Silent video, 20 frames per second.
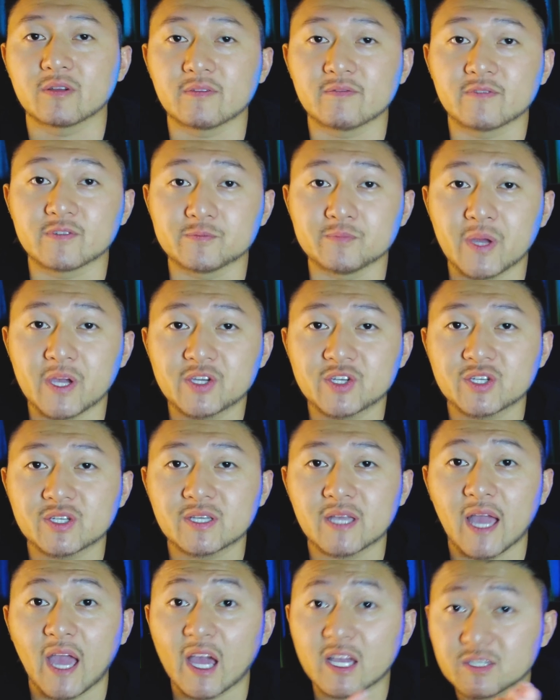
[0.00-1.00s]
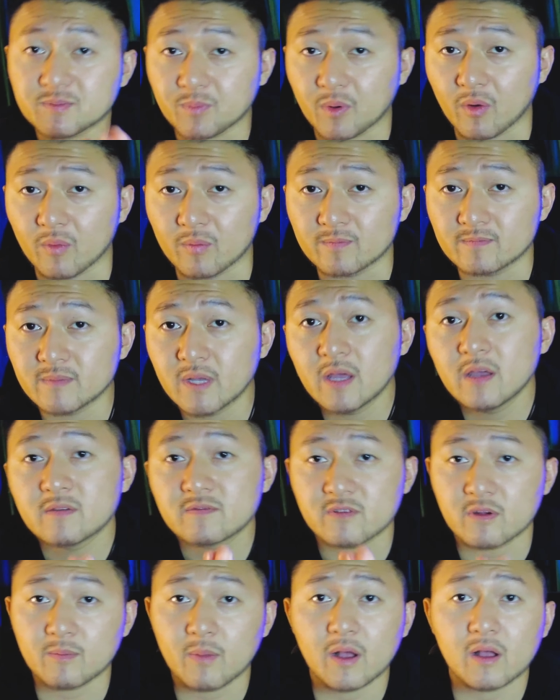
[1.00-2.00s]
information XPeng
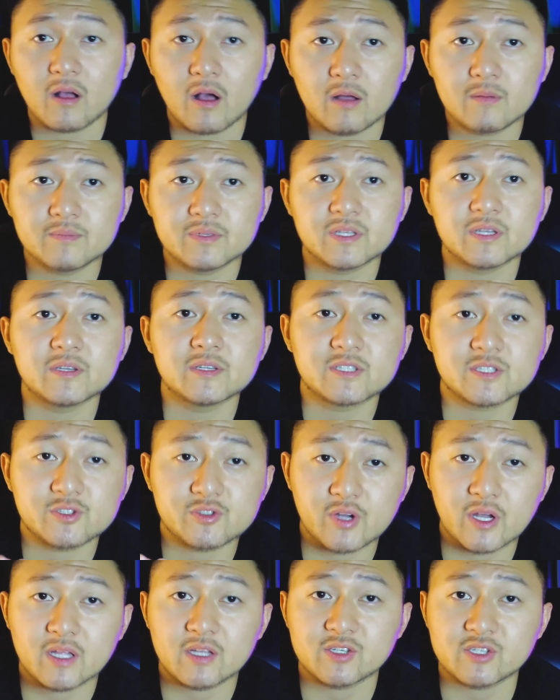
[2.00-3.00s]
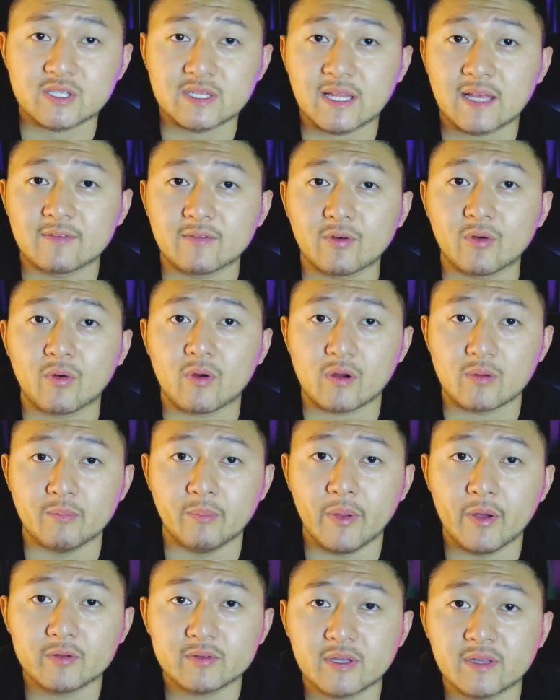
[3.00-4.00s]
from a company's strategy level are
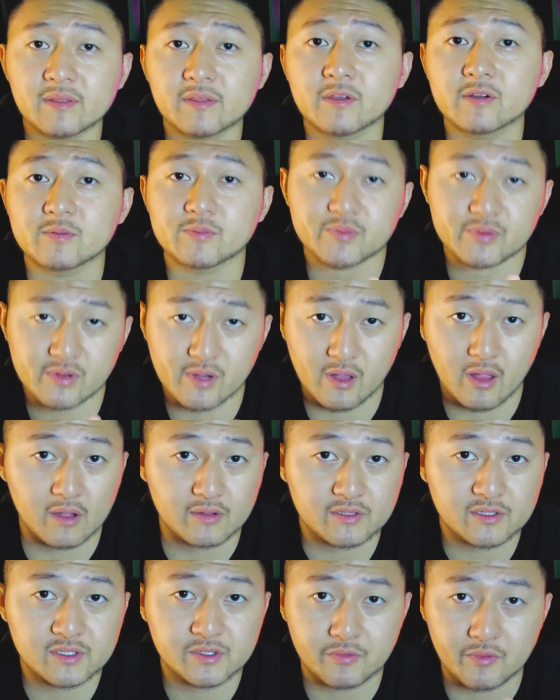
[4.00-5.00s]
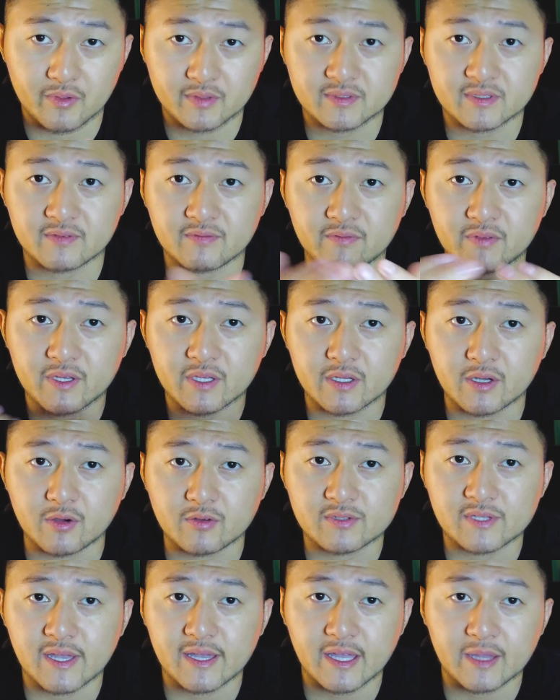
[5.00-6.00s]
building their products surrounding
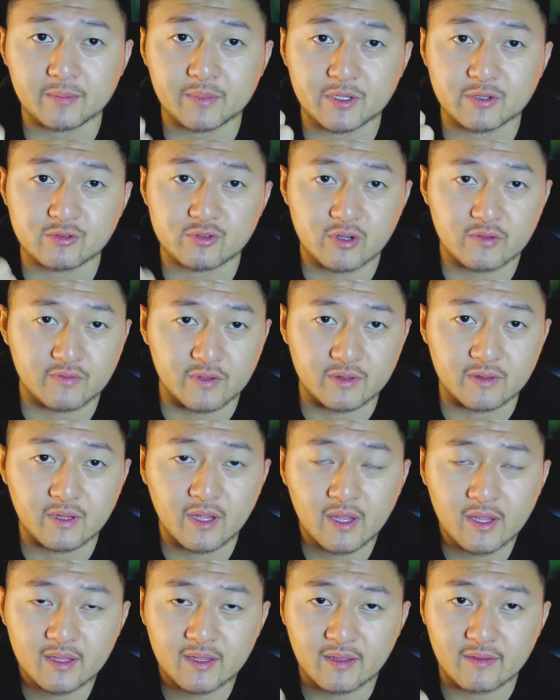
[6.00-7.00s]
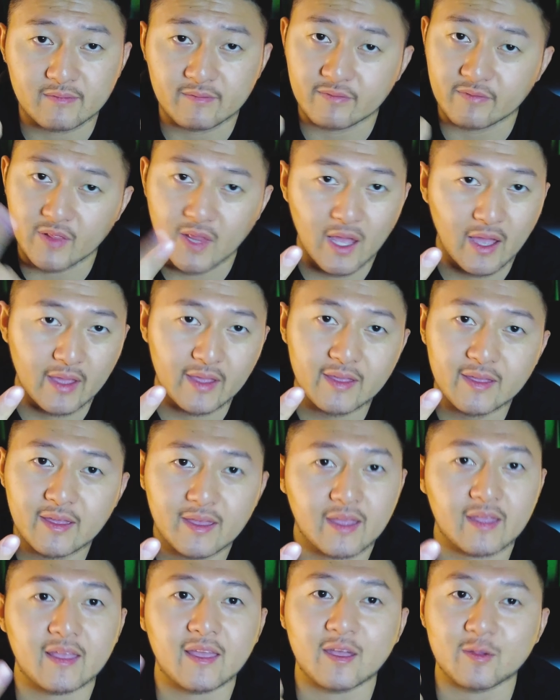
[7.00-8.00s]
vehicles that can be driven, can fly,
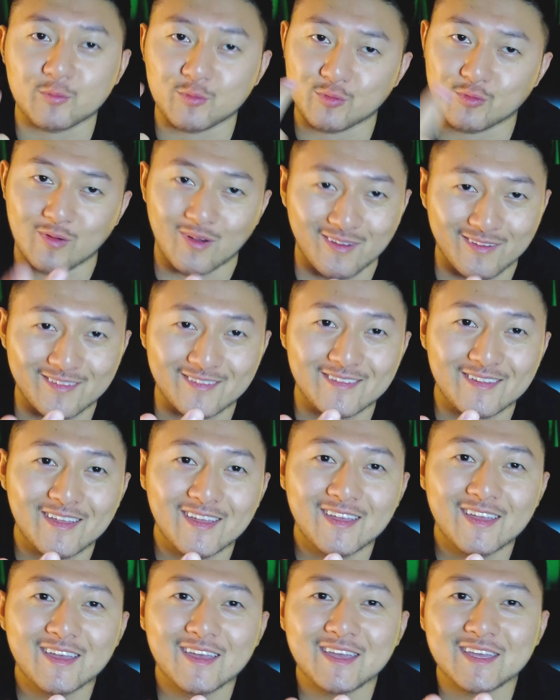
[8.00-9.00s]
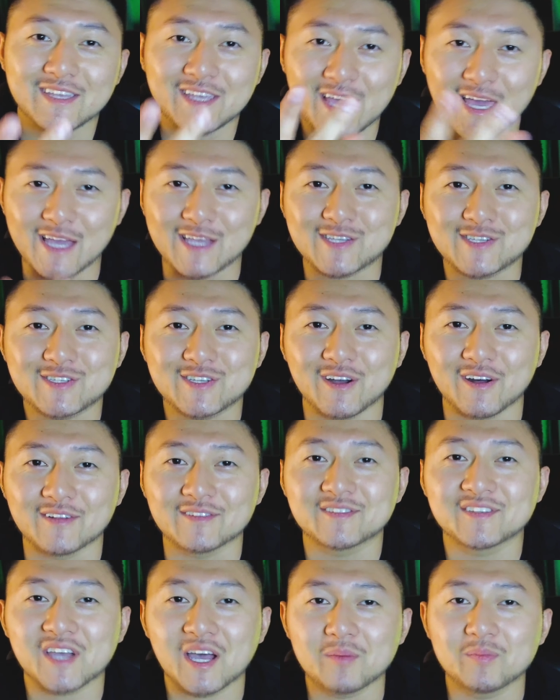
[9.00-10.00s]
and can run. Yes,
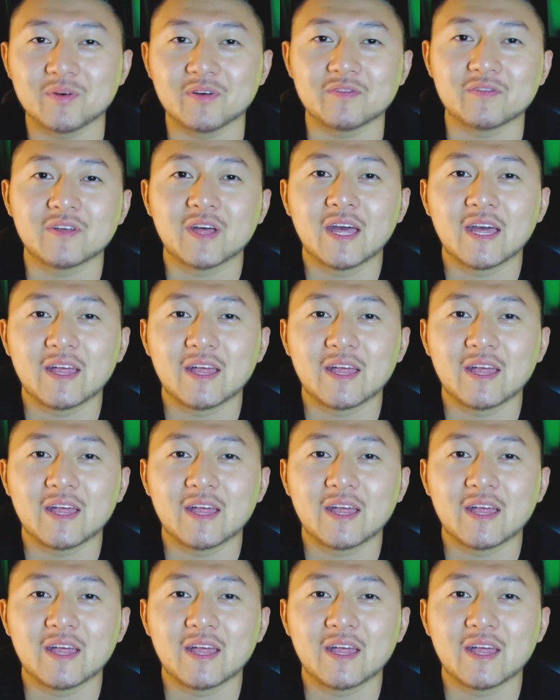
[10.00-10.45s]
on top of